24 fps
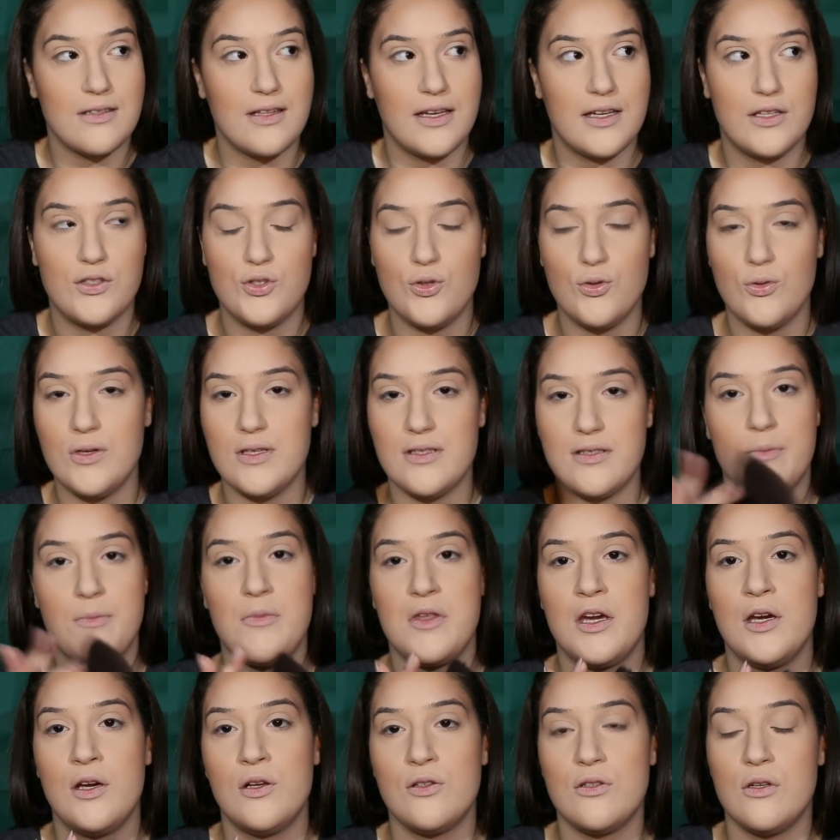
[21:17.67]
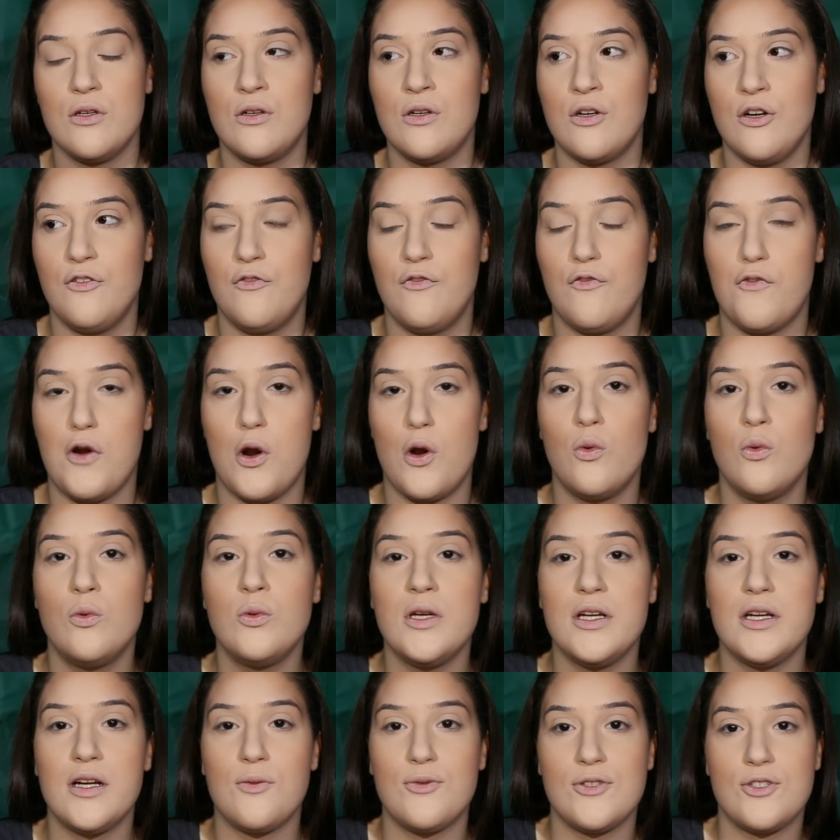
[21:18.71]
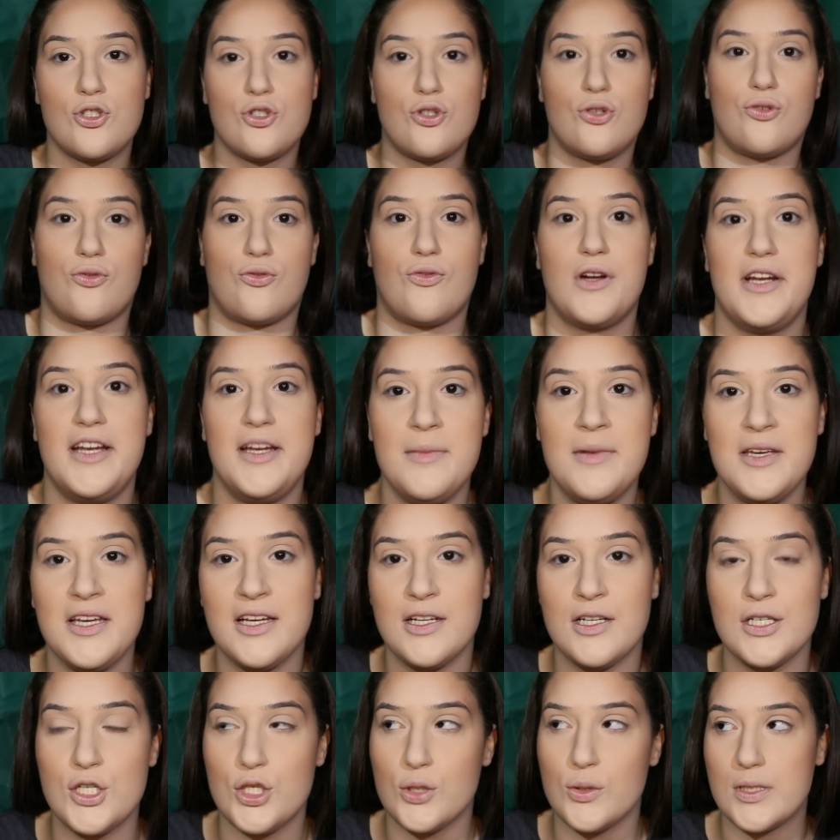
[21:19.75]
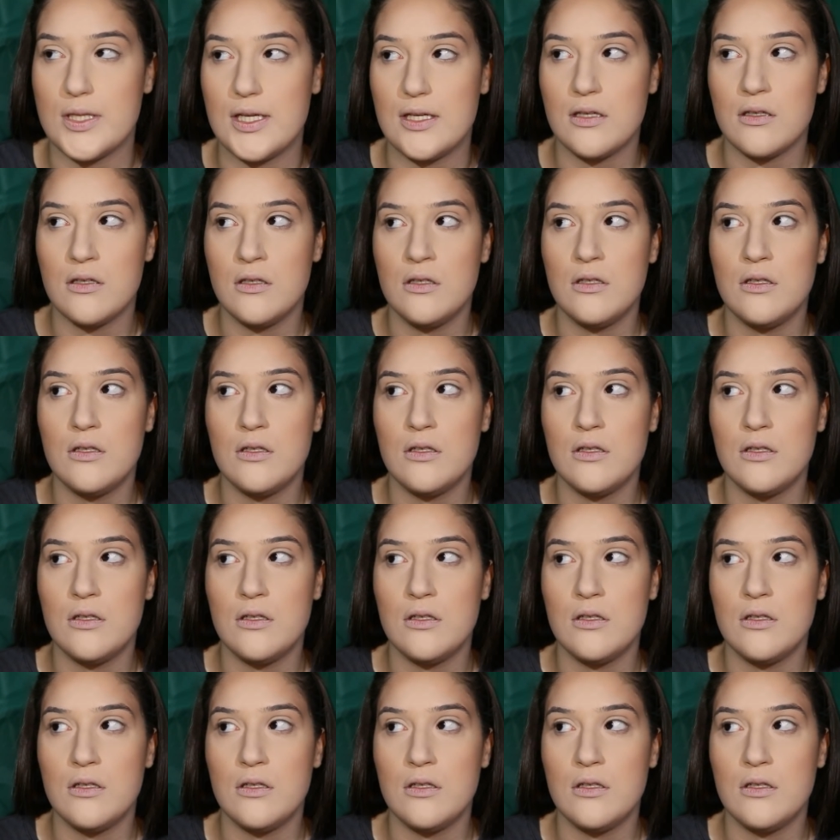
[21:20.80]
like doing something else on her phone and I was screaming and she was like,